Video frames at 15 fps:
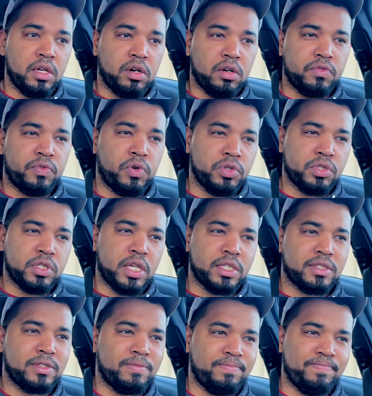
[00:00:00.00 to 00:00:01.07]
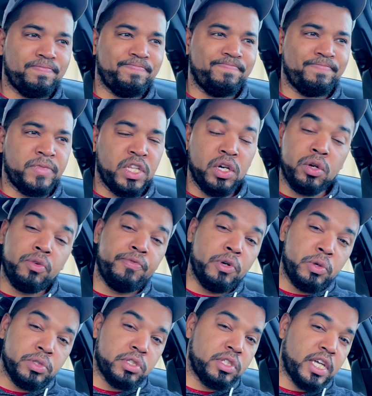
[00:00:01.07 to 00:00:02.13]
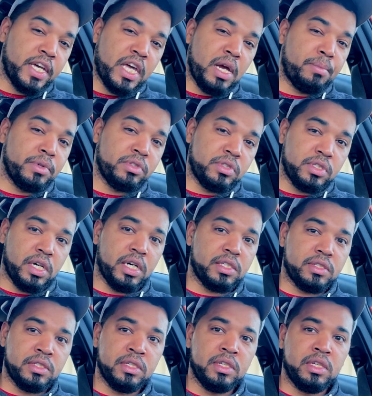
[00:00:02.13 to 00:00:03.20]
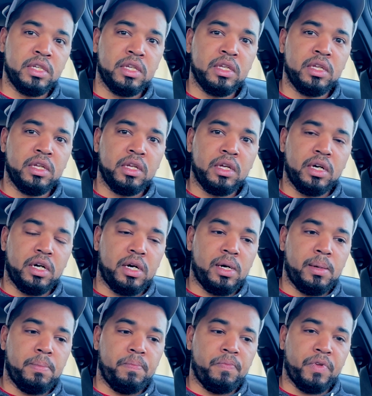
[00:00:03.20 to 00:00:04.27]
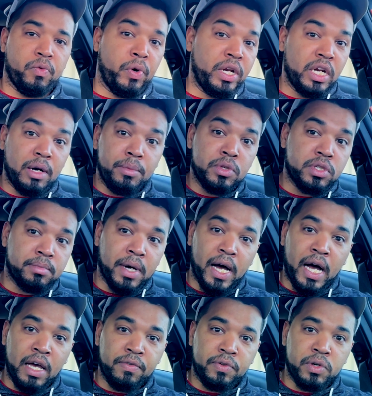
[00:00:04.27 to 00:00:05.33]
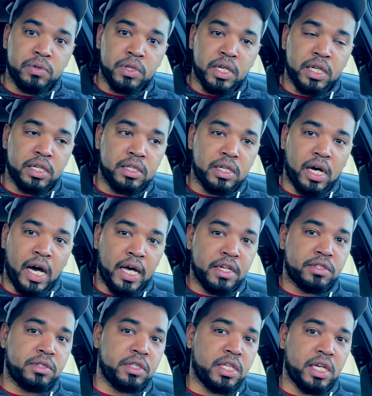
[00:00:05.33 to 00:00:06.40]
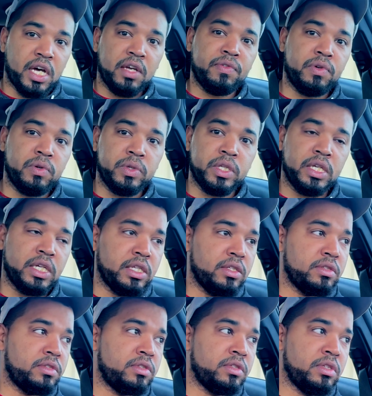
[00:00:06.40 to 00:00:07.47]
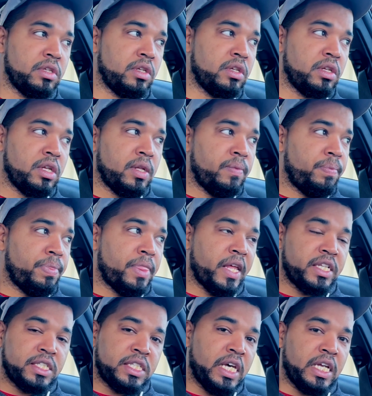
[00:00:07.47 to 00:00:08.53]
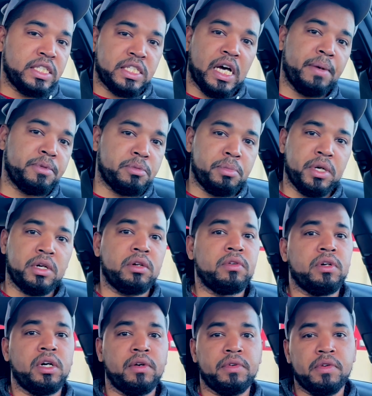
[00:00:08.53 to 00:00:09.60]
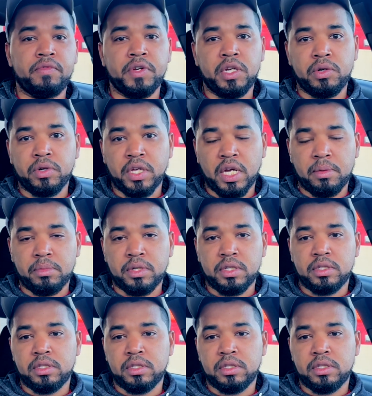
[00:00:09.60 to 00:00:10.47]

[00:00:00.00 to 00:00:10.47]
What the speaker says: Unfortunately, the autofocus on that camera sucks. Right now I'm using my iPhone, and honestly, the iPhone is 10 times better of a video camera.